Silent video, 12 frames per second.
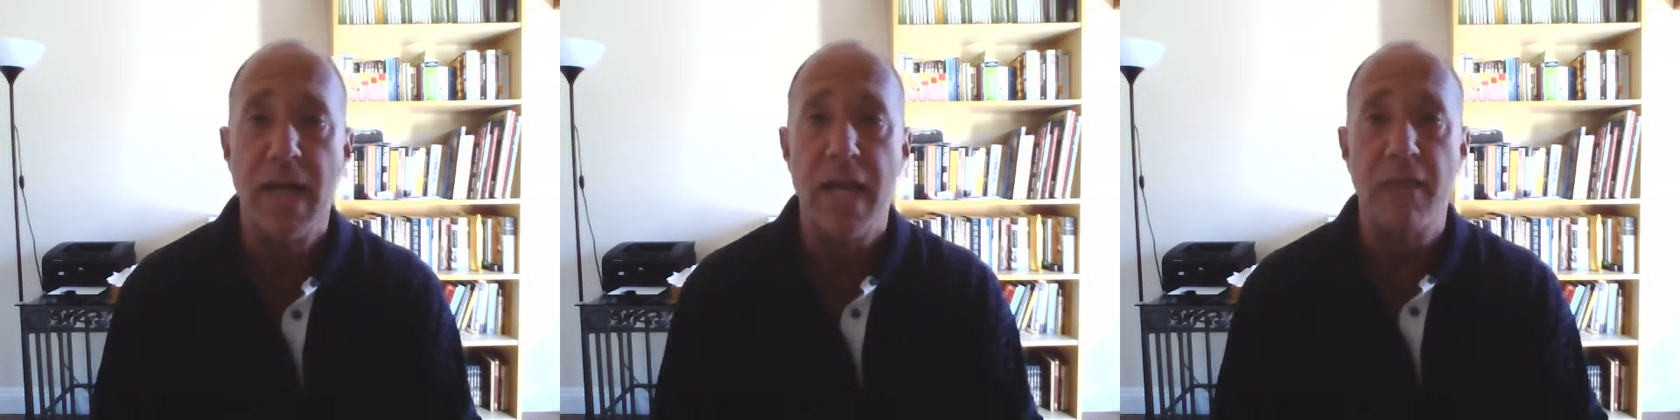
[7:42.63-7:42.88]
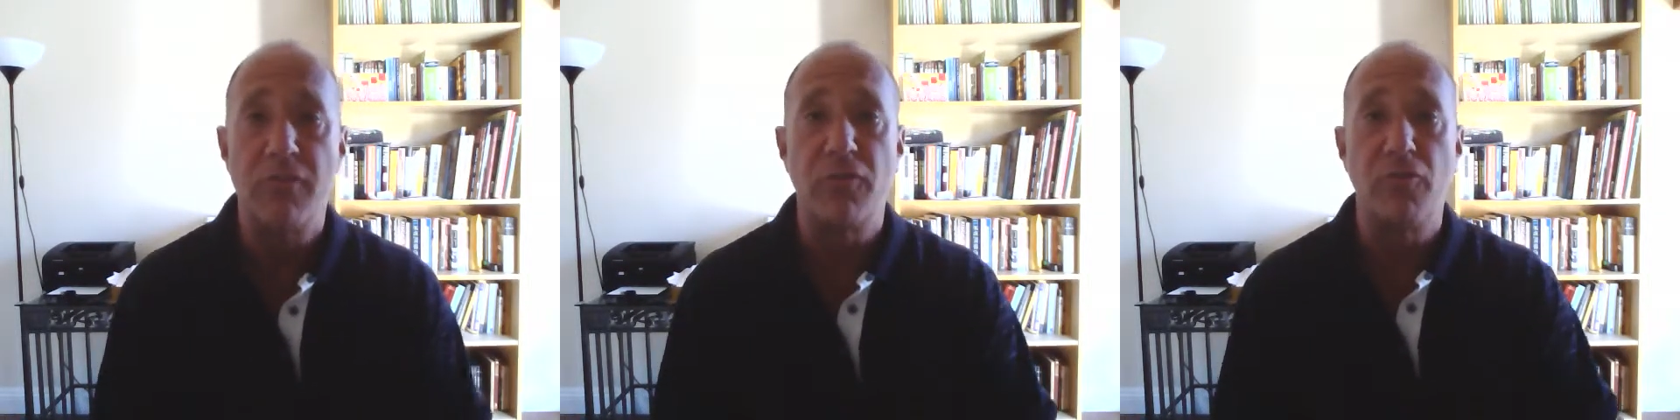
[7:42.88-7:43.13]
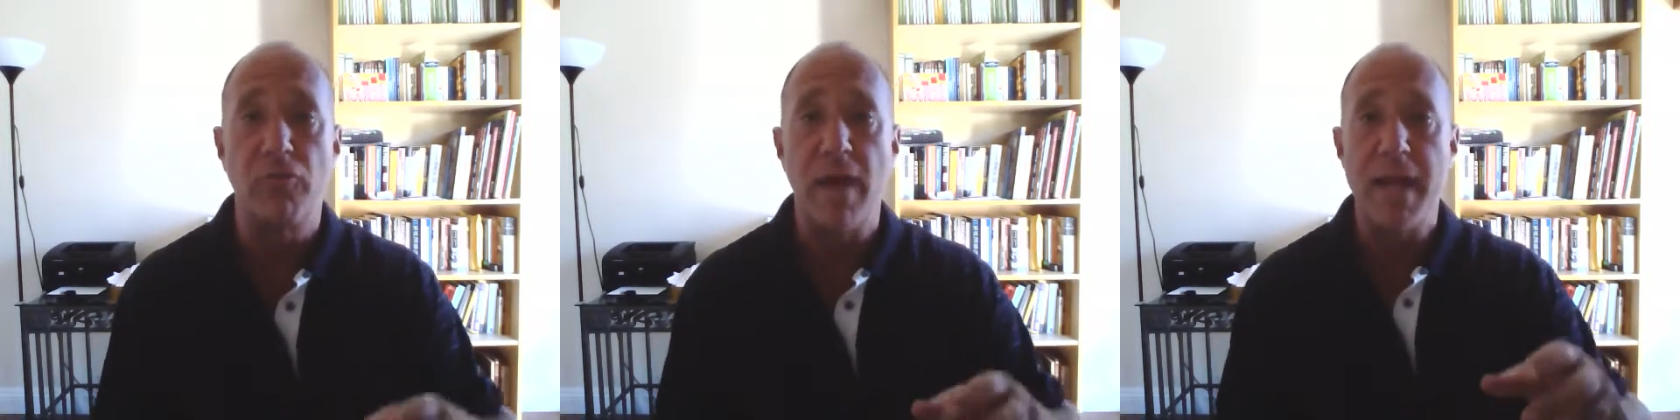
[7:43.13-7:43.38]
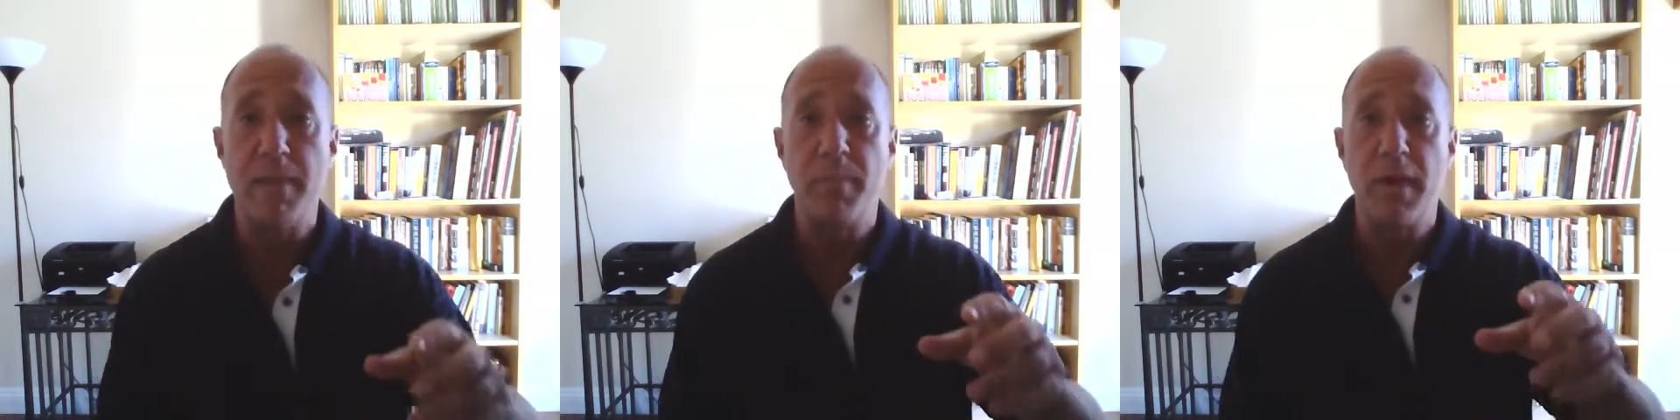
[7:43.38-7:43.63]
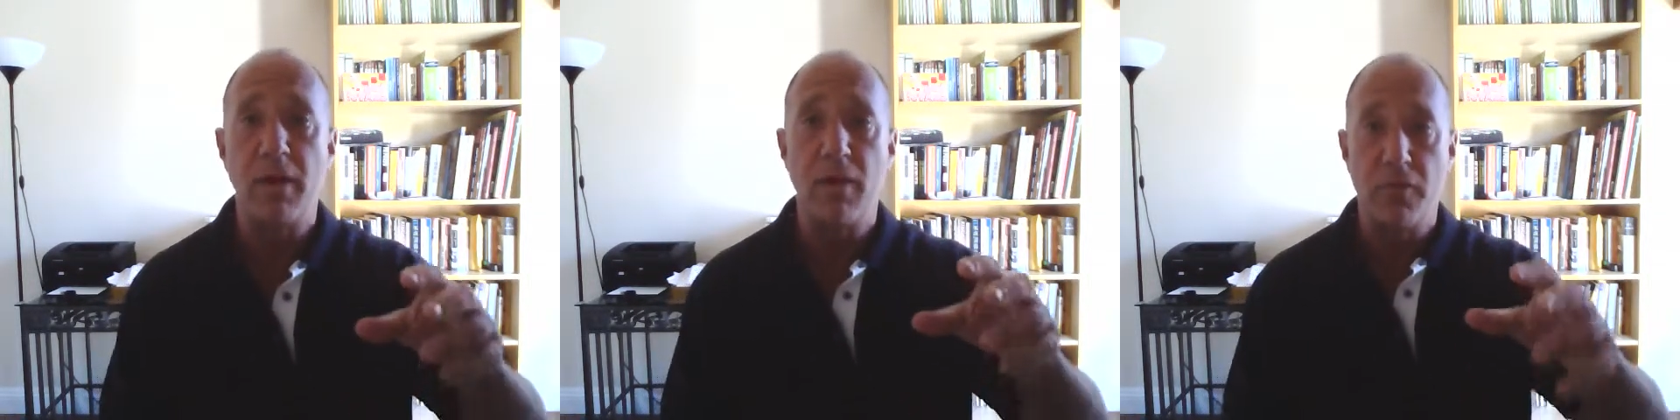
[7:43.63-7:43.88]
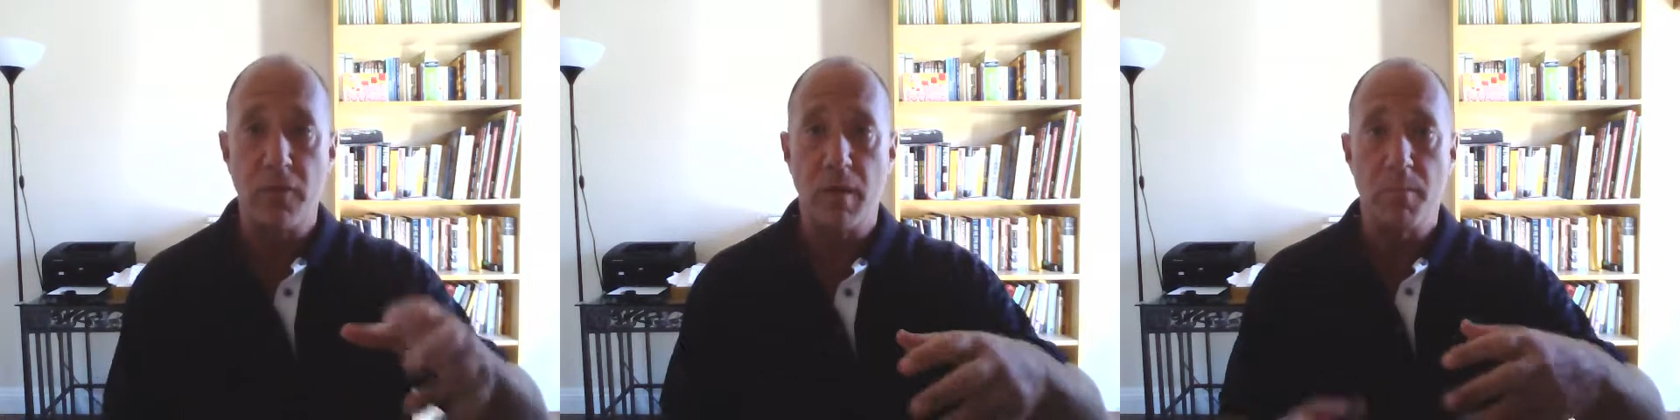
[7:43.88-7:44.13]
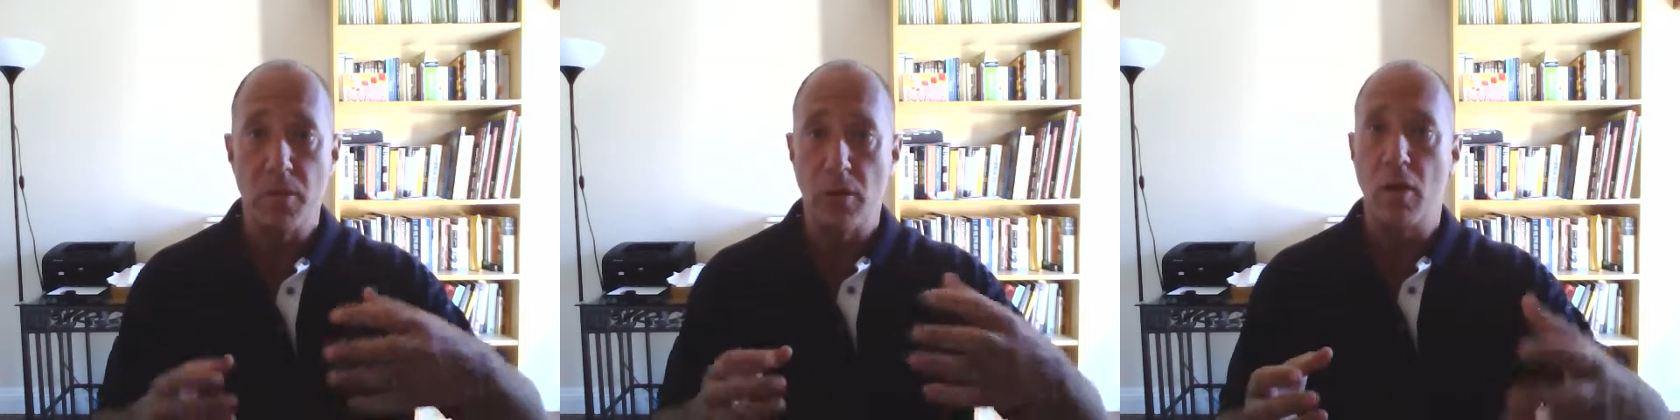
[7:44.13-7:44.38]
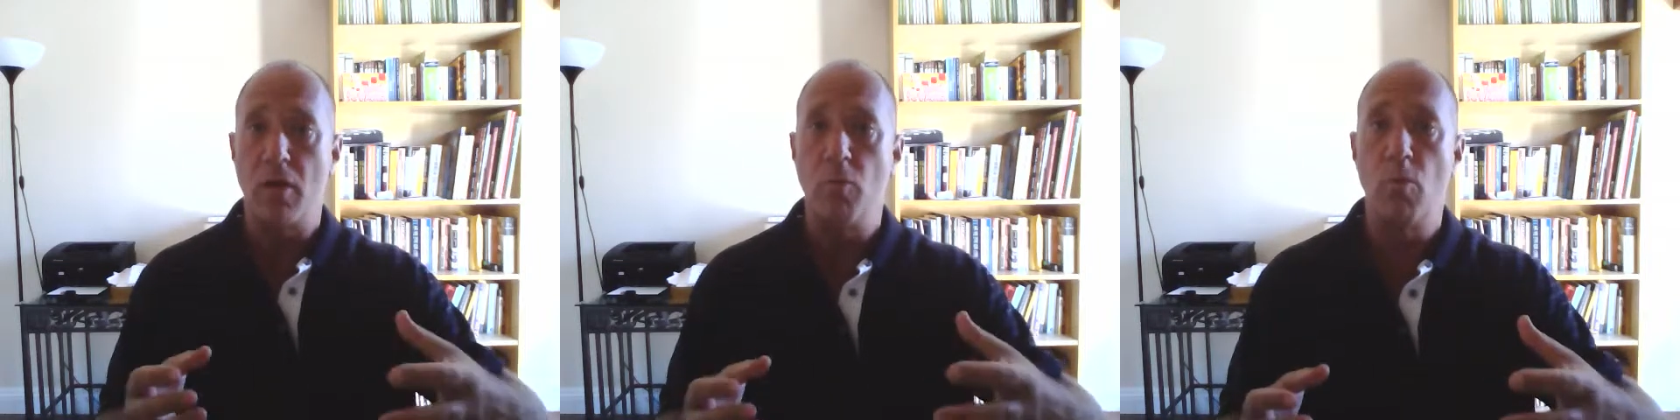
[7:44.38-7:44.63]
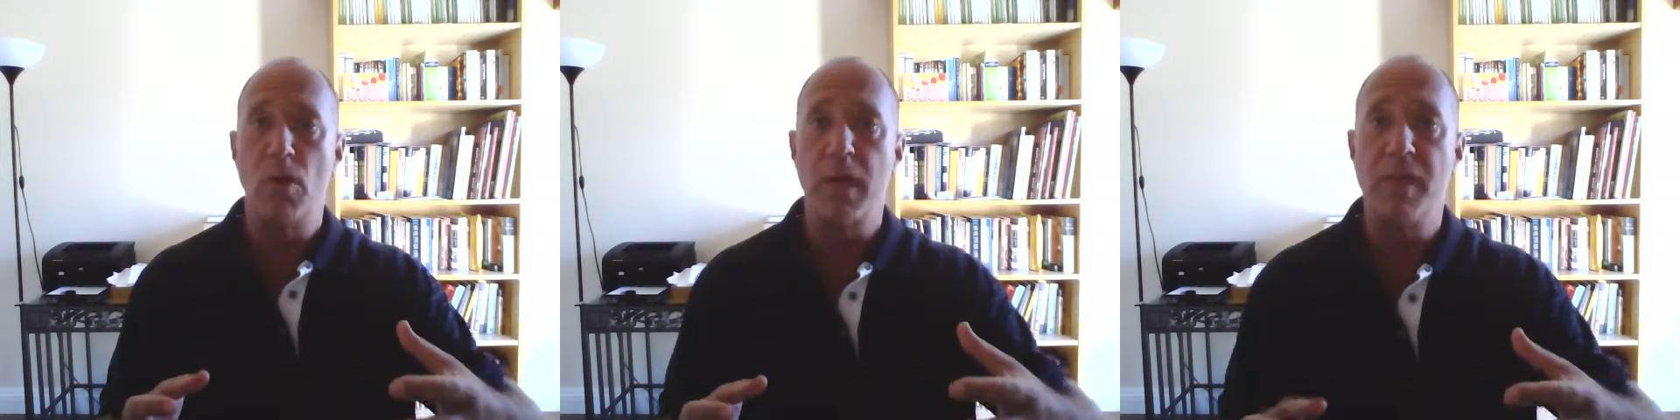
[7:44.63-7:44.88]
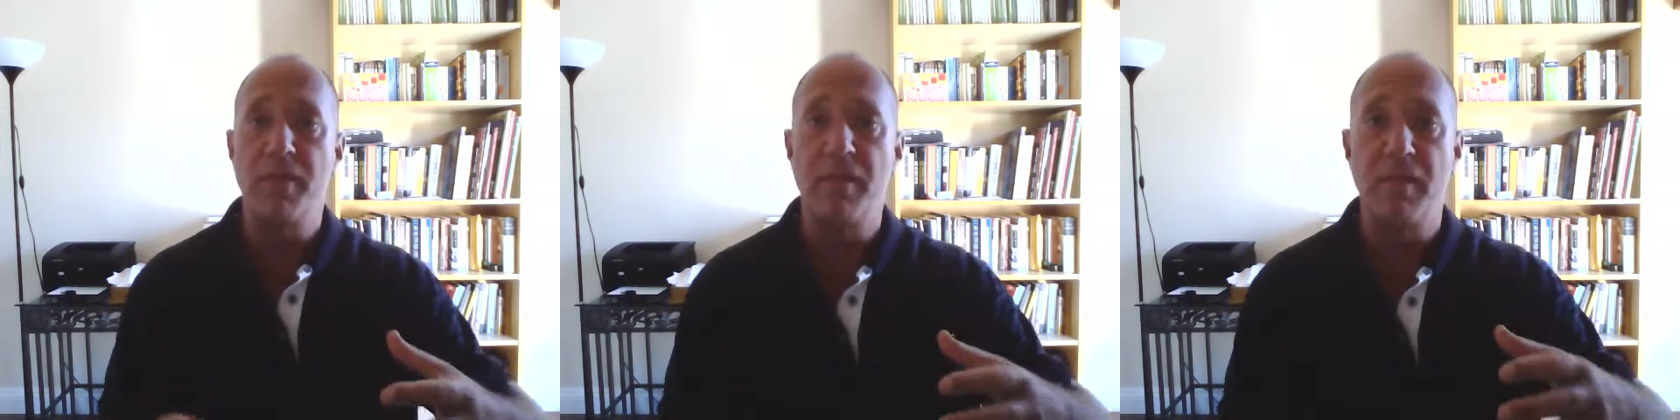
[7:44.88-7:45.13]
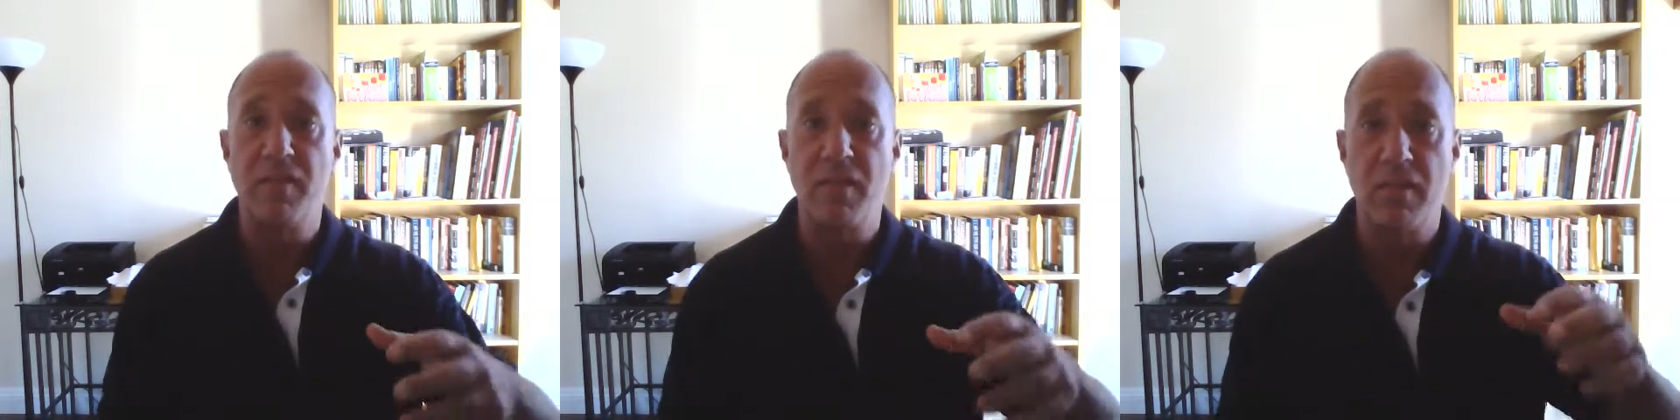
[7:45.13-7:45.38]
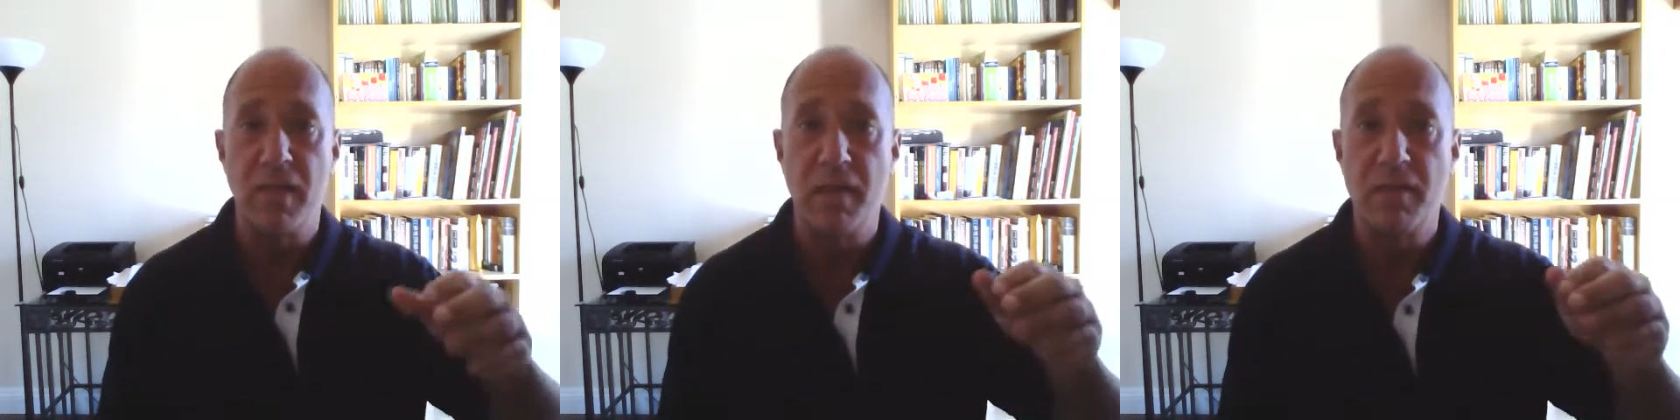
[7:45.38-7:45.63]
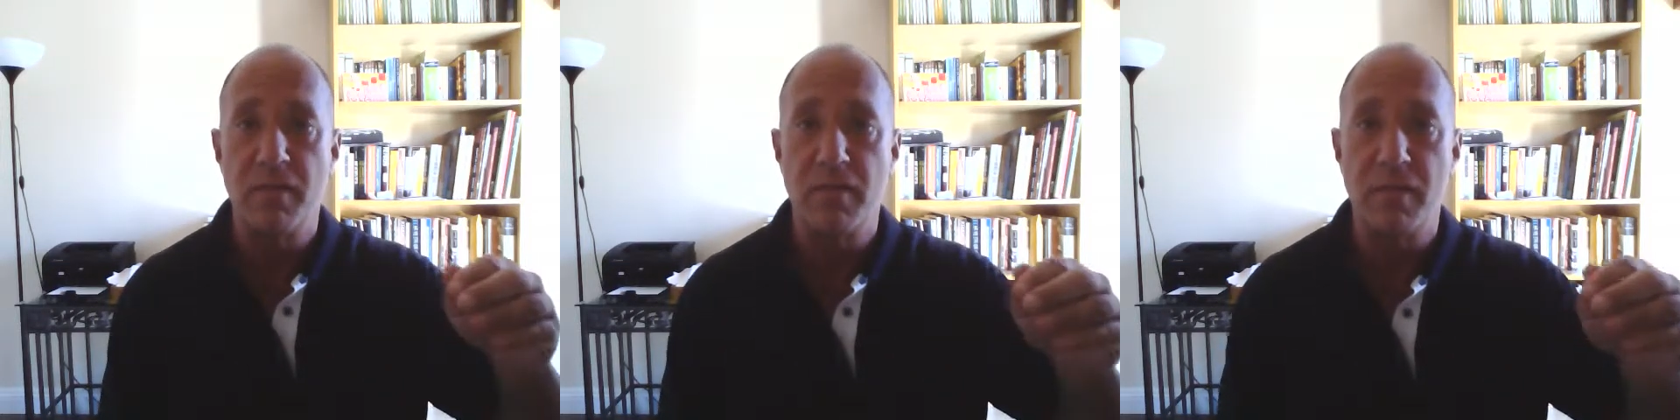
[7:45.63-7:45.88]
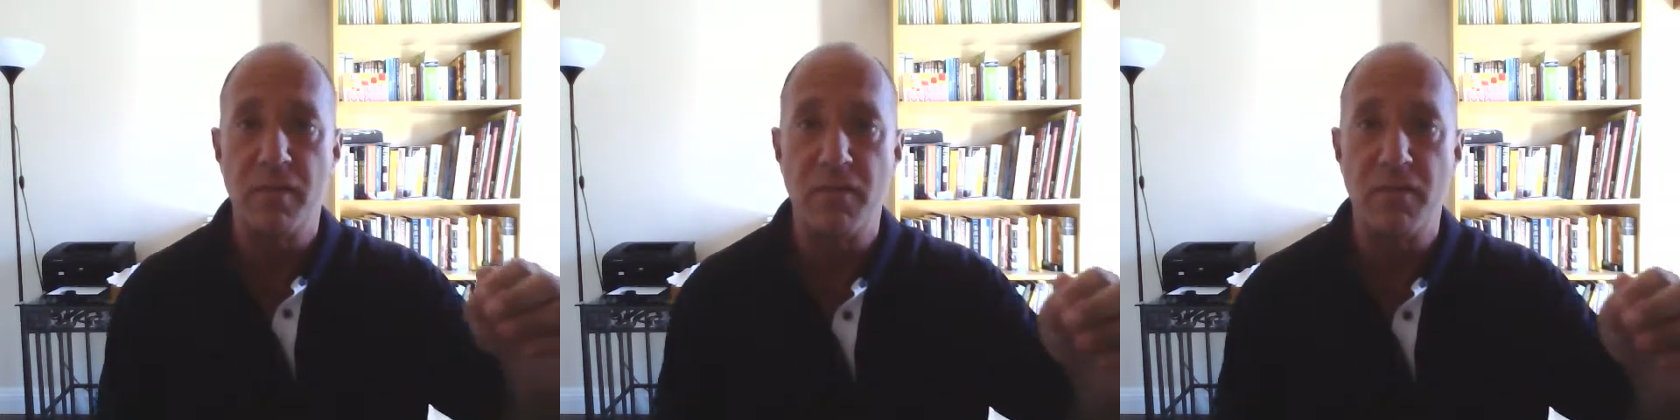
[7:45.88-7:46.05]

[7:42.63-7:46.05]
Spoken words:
It's great because you can put a lot of work into the